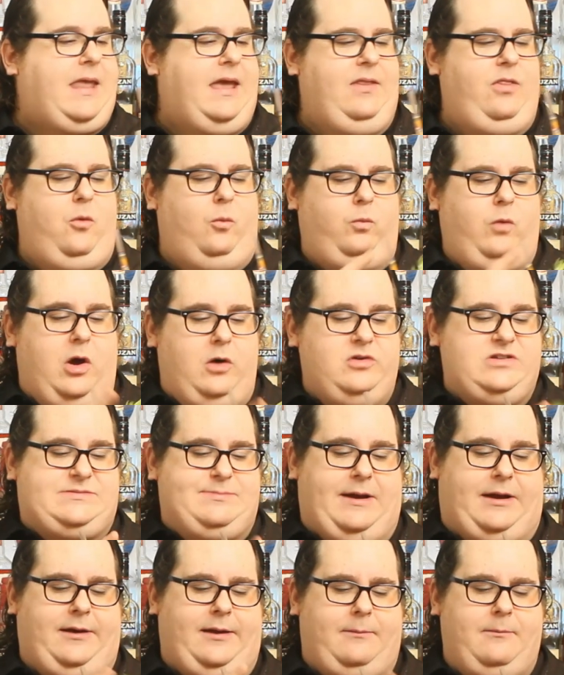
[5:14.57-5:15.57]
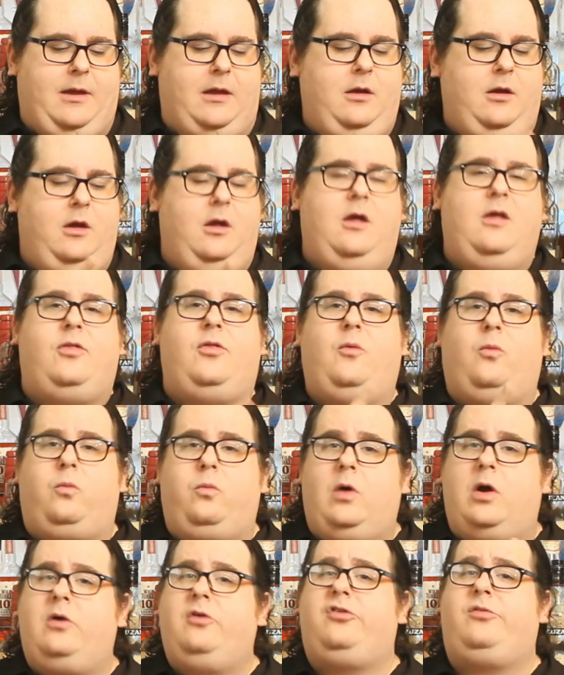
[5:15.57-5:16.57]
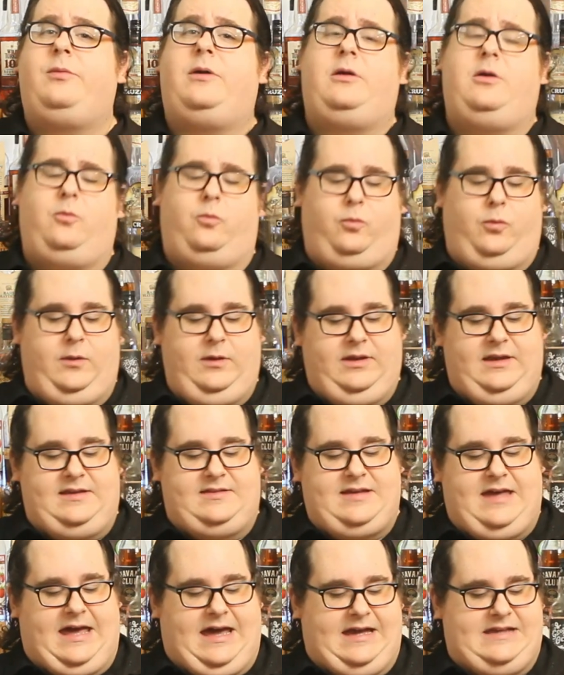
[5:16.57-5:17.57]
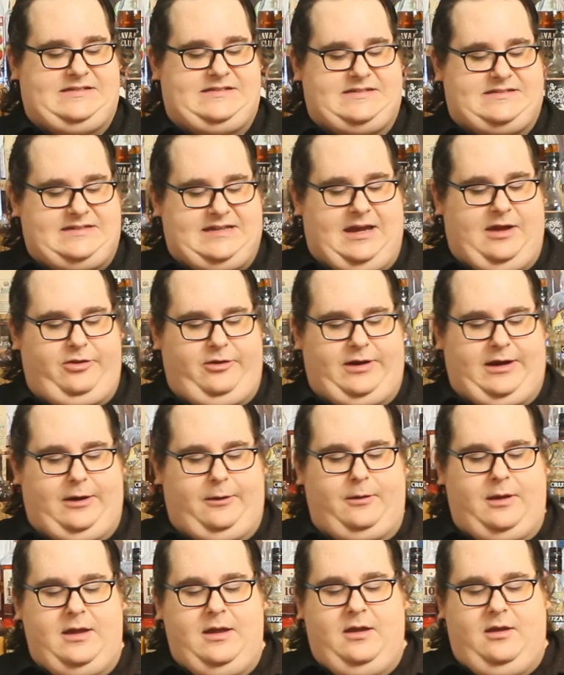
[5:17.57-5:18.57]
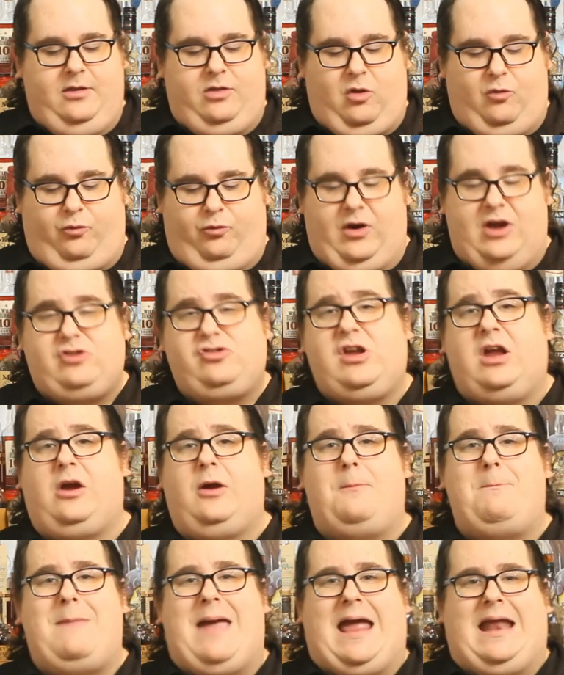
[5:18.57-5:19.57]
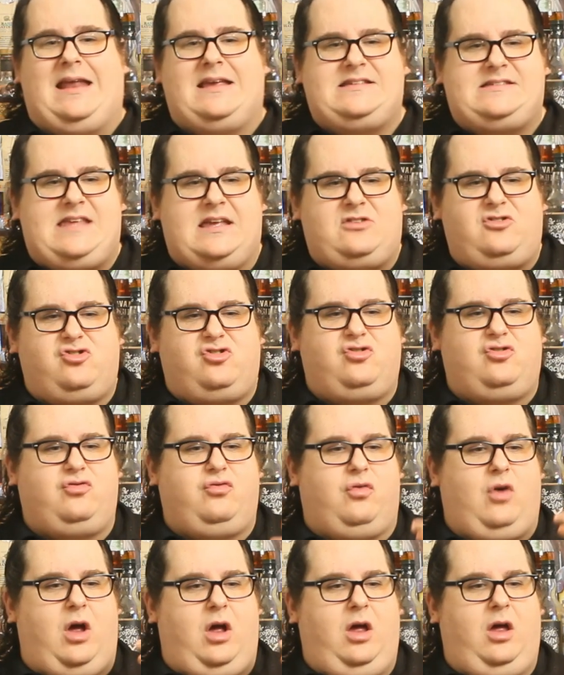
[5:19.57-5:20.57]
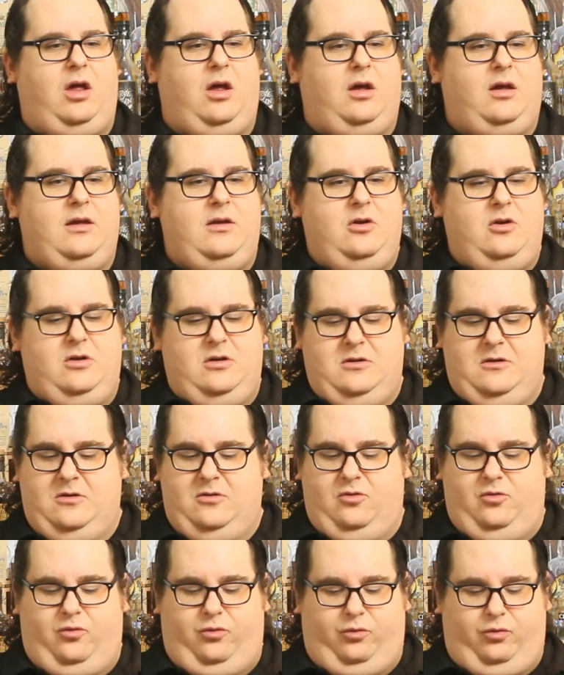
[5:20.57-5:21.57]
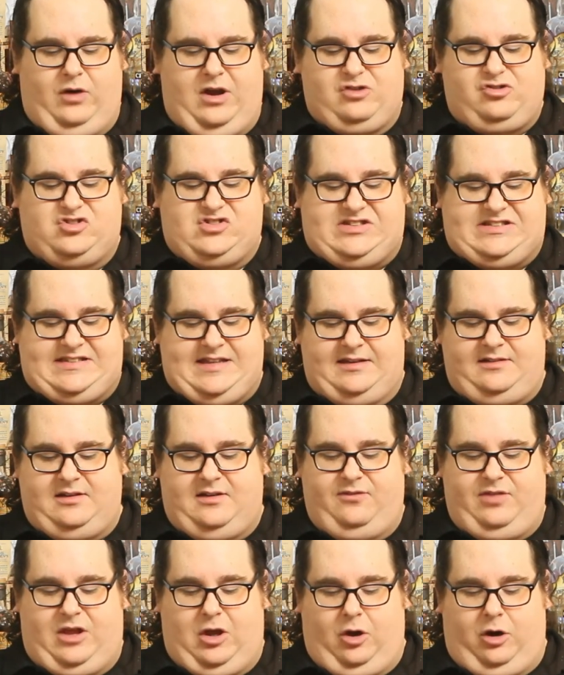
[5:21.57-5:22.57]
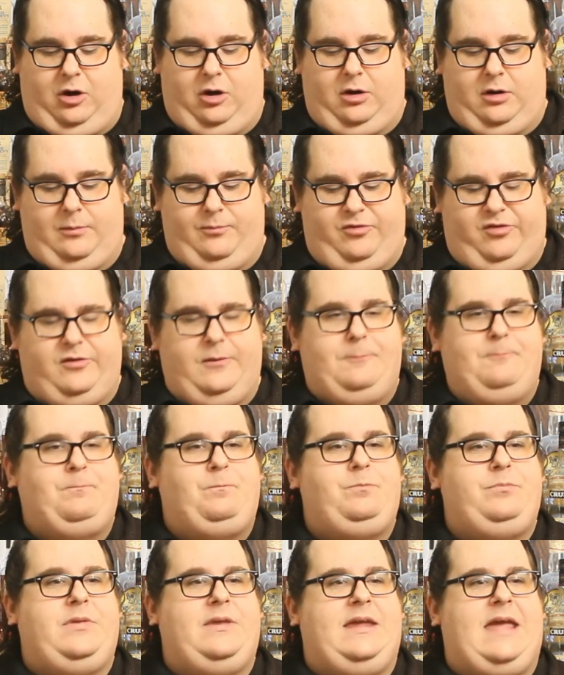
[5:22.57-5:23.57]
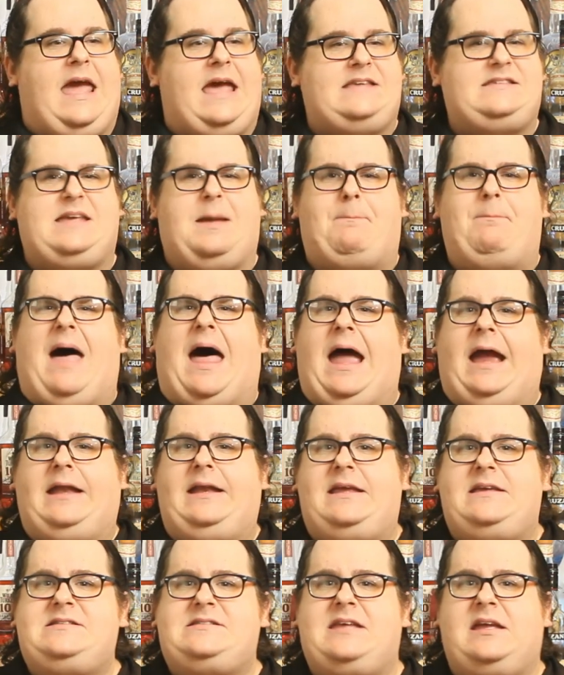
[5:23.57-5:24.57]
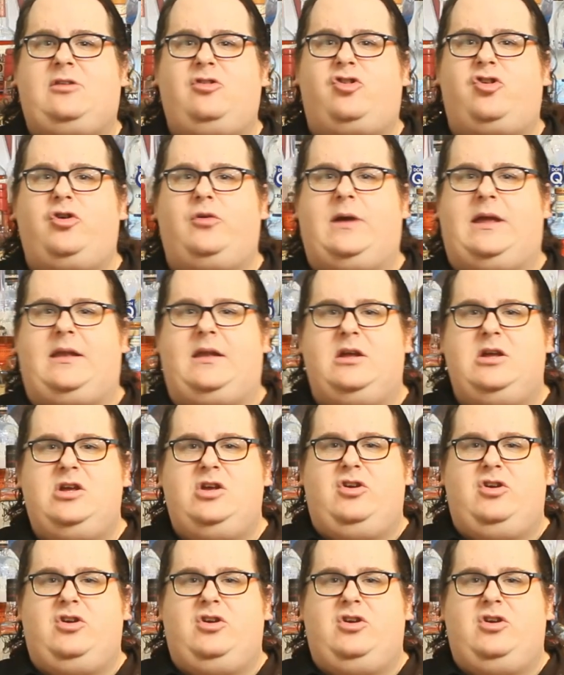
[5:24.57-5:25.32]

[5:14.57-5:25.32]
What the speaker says: And the rosemary. The rosemary really ties it together here. The fresh aromatics, that strong, fresh scent of the herbs, has that piney scent to it.